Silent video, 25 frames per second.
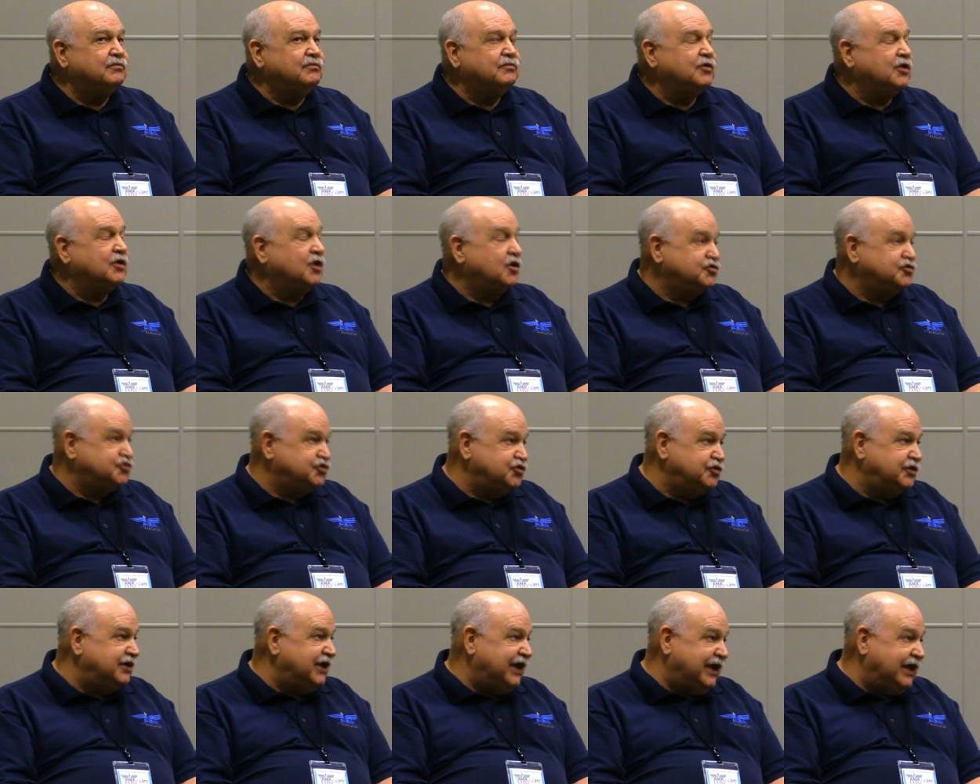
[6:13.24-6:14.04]
close
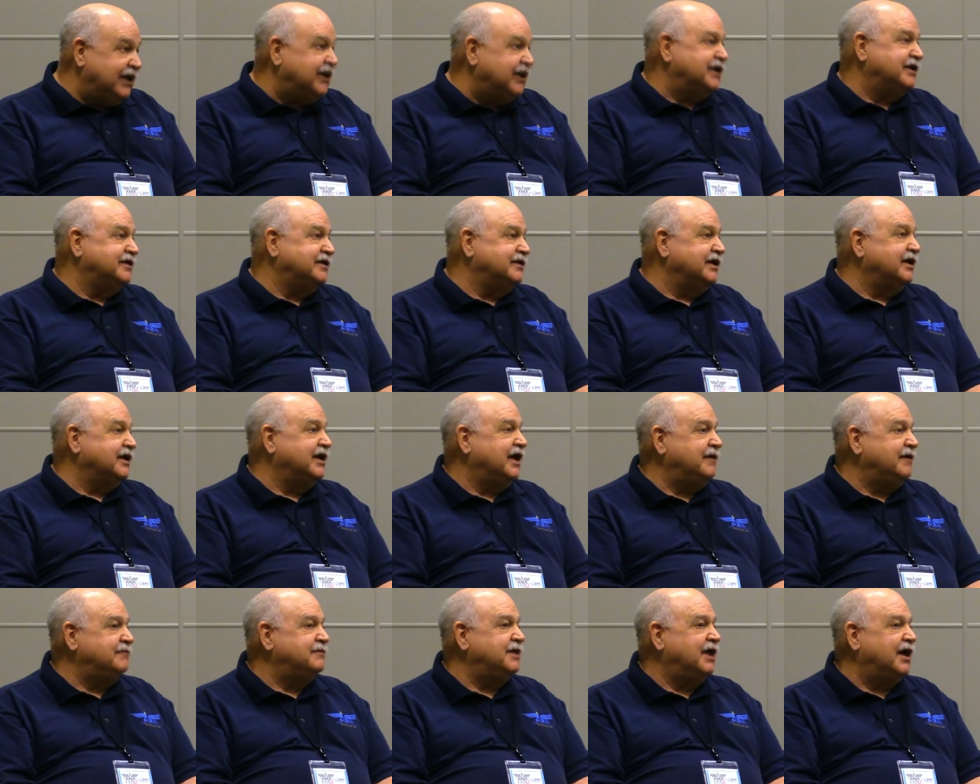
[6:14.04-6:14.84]
to an edict that
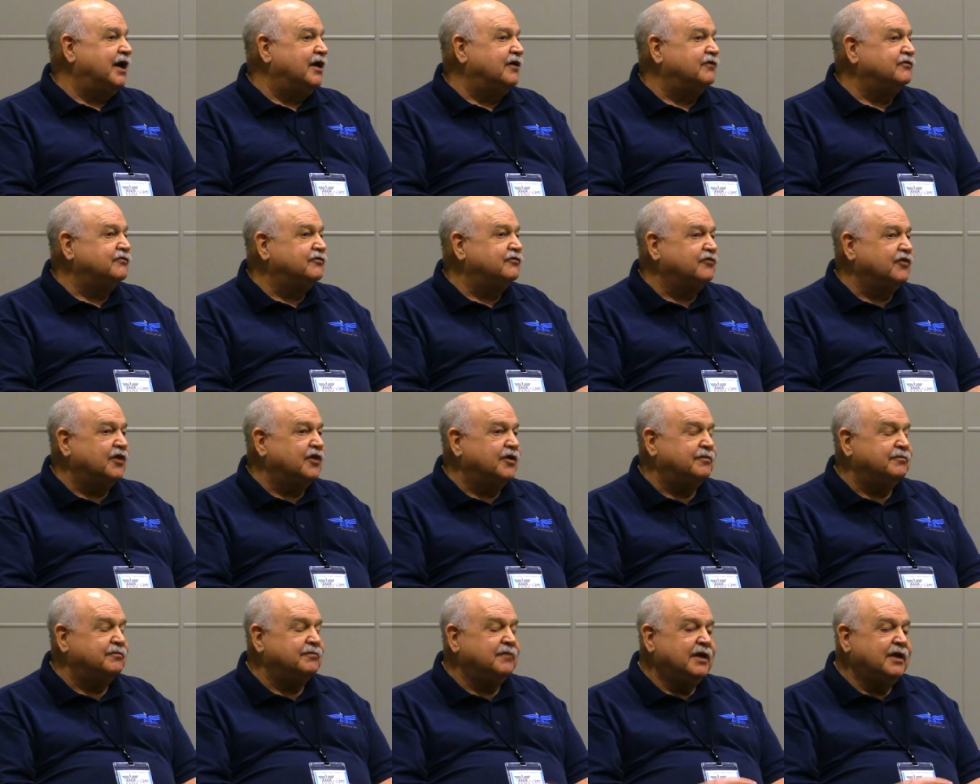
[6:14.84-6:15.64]
came down
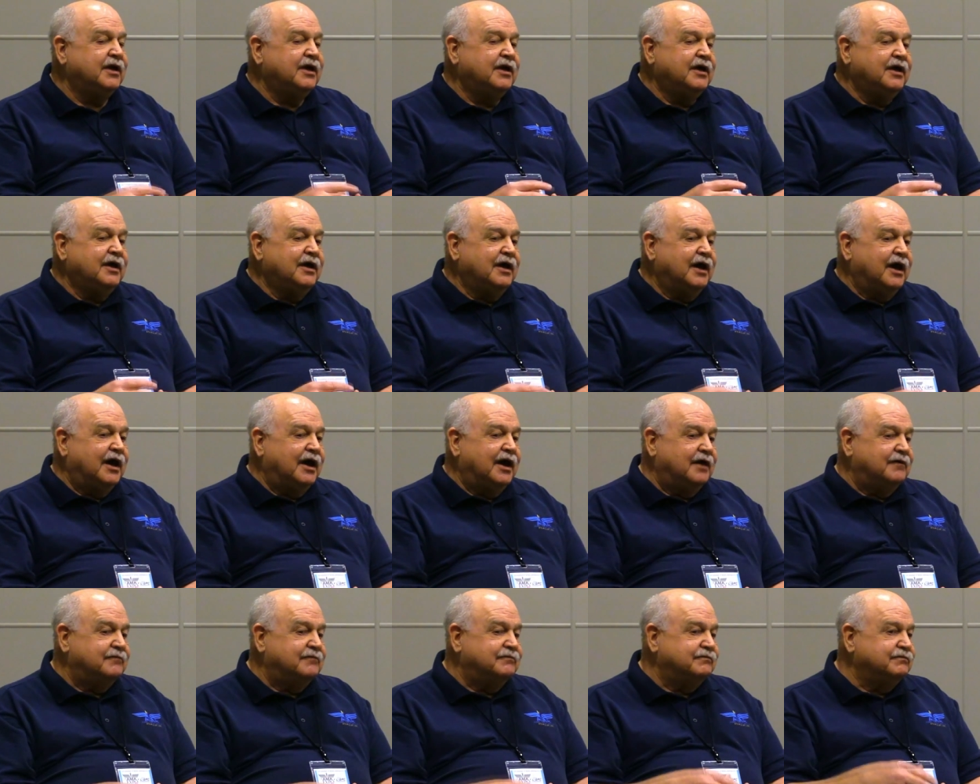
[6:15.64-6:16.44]
from
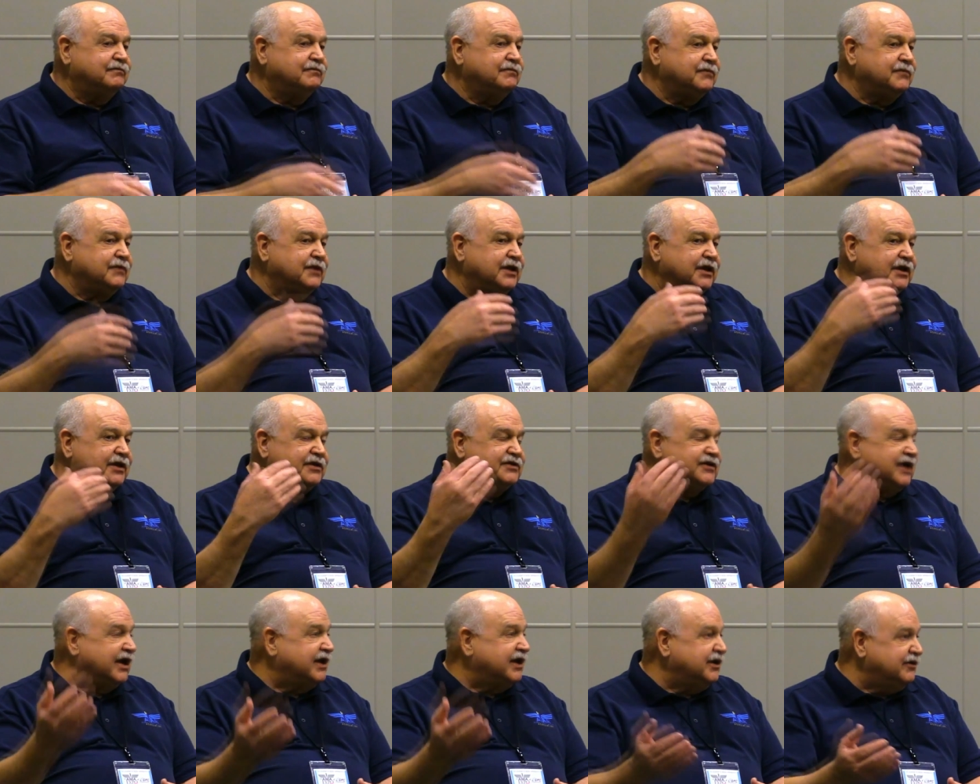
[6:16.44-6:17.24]
um, the
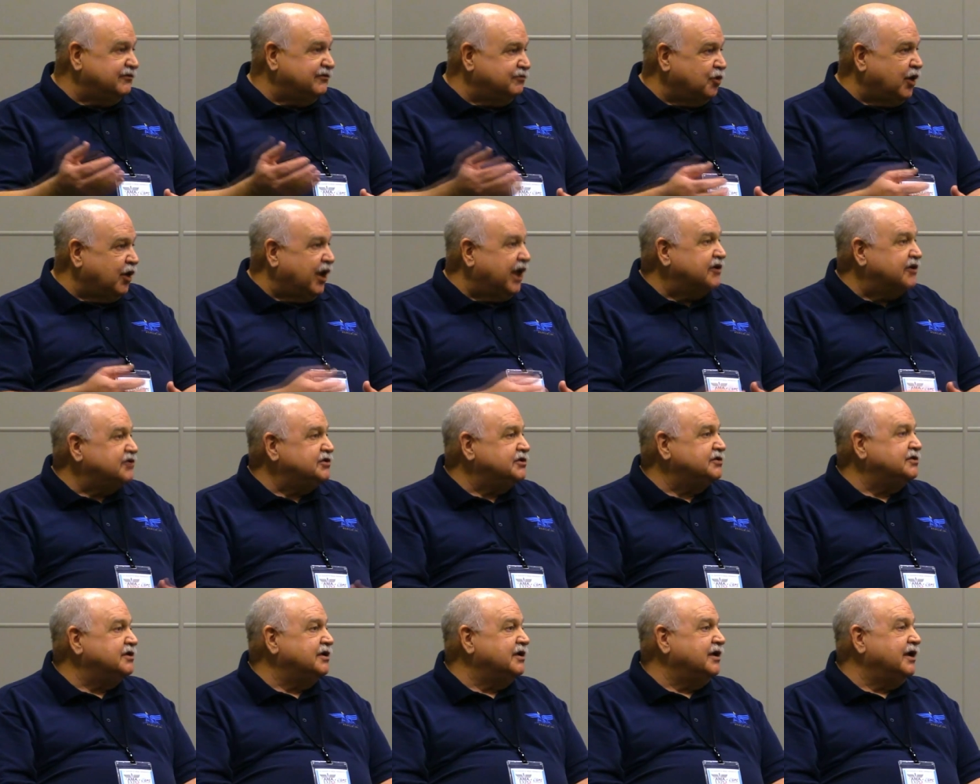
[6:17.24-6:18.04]
executive branch.
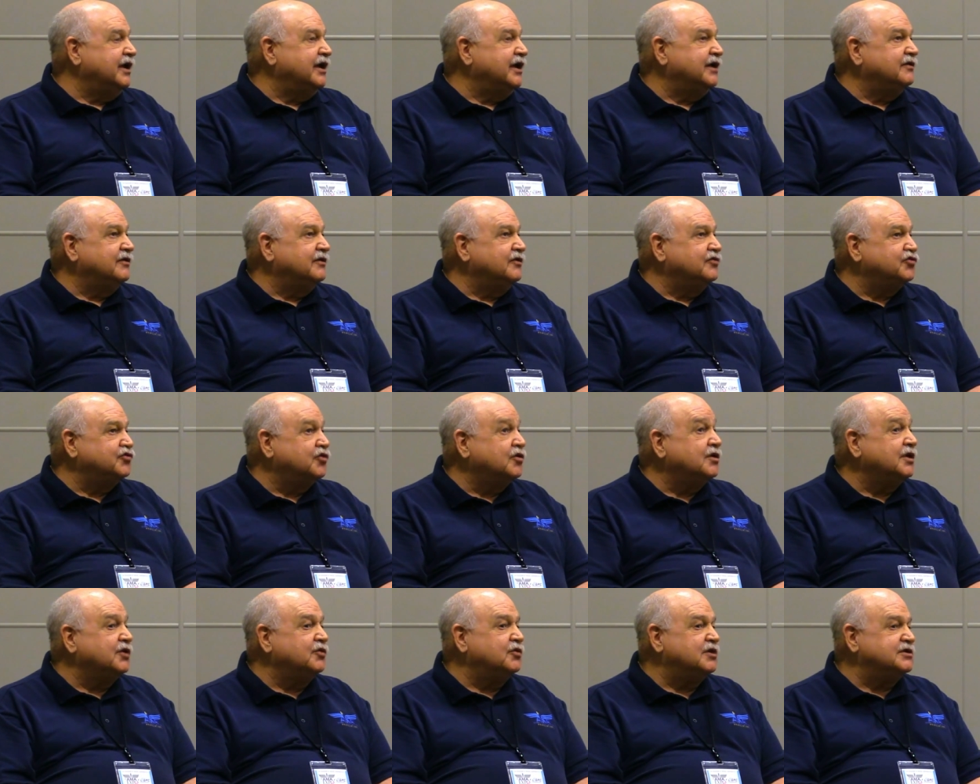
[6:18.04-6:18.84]
It, it,
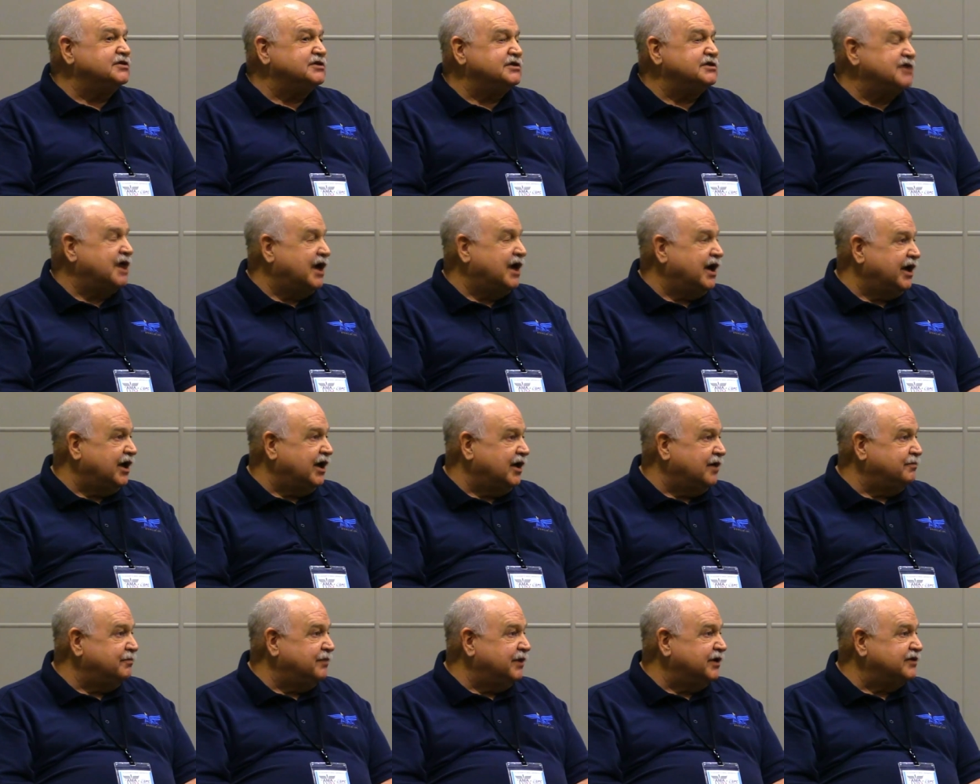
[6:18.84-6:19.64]
certainly was as high
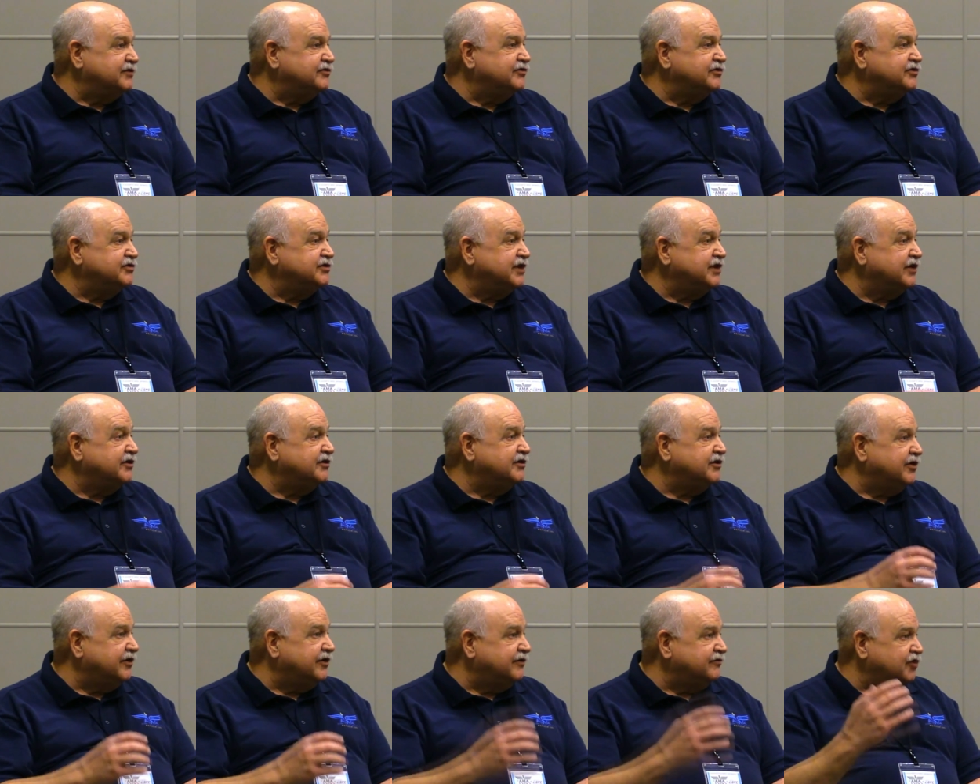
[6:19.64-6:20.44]
up as the
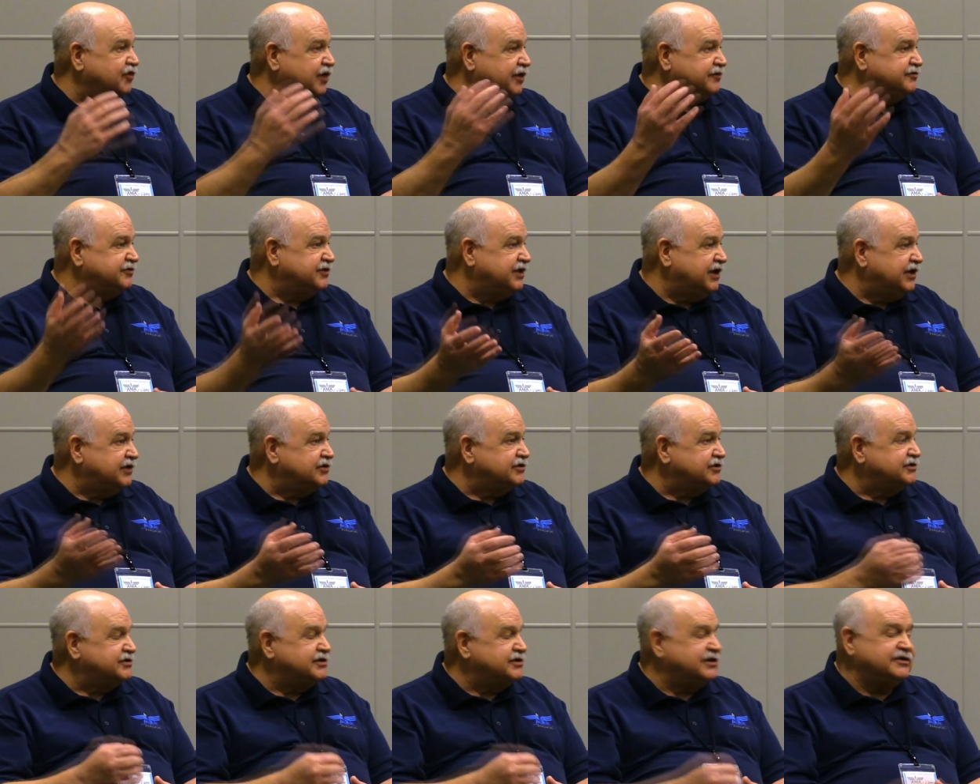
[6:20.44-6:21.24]
Secretary of
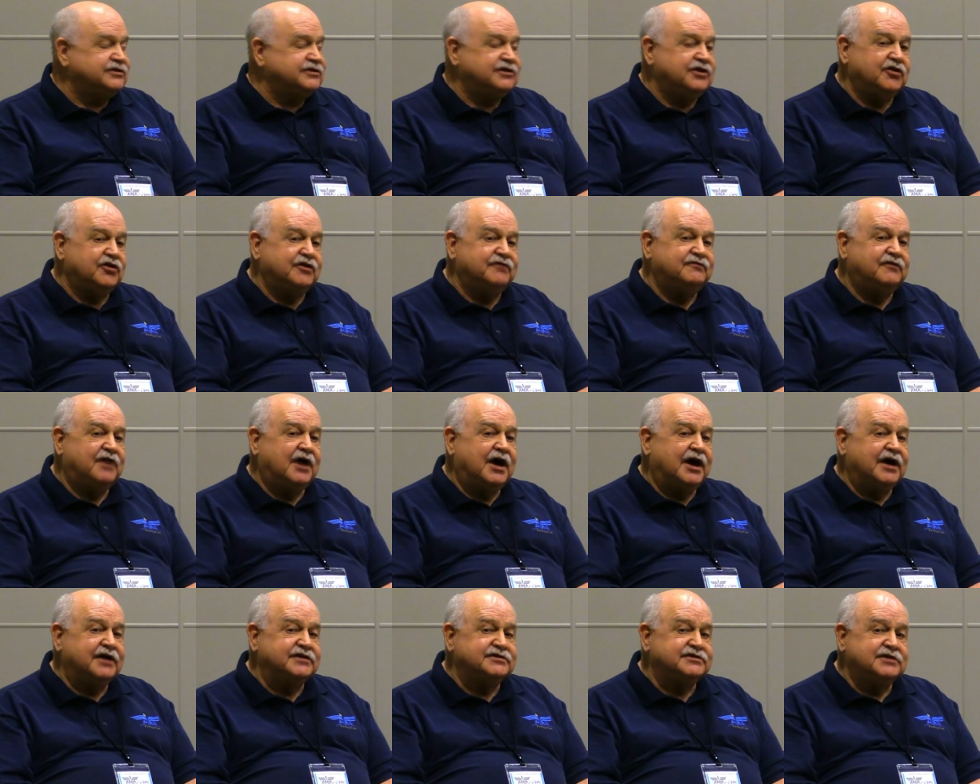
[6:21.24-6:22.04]
Transportation, Secretary
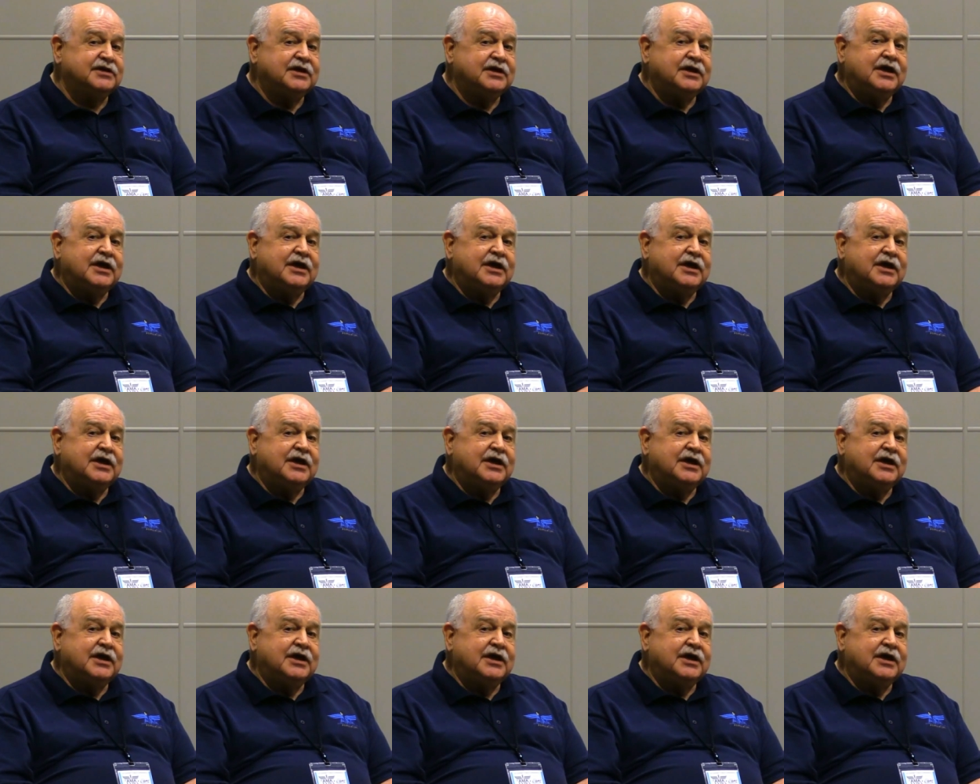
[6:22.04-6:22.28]
Foxx.